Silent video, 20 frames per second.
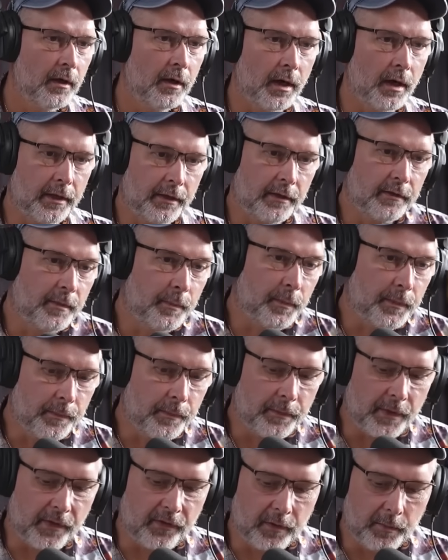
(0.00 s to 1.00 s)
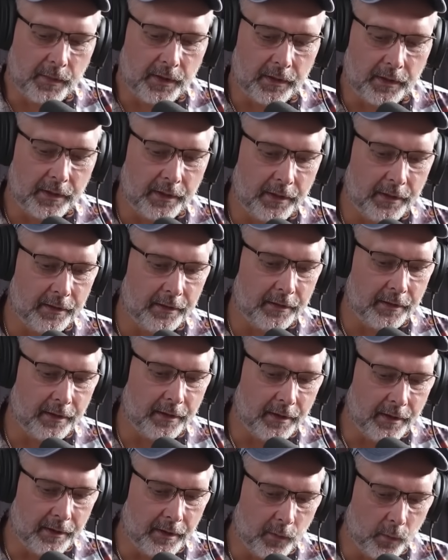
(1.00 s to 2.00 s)
Another possibility,
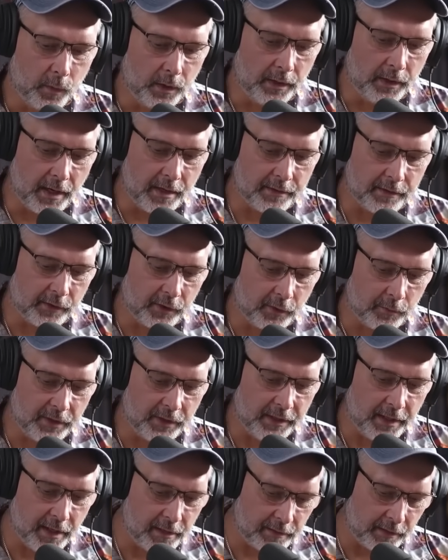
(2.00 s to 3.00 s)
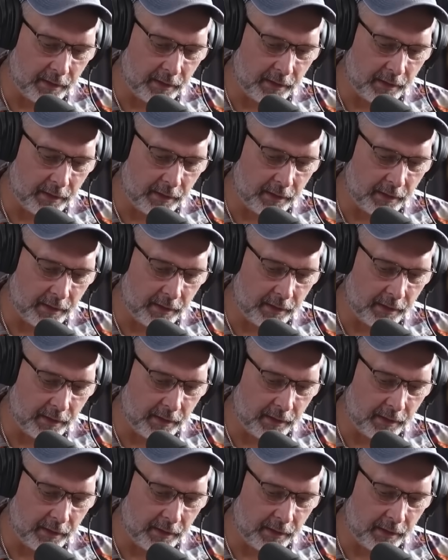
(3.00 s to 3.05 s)
when isotope decays,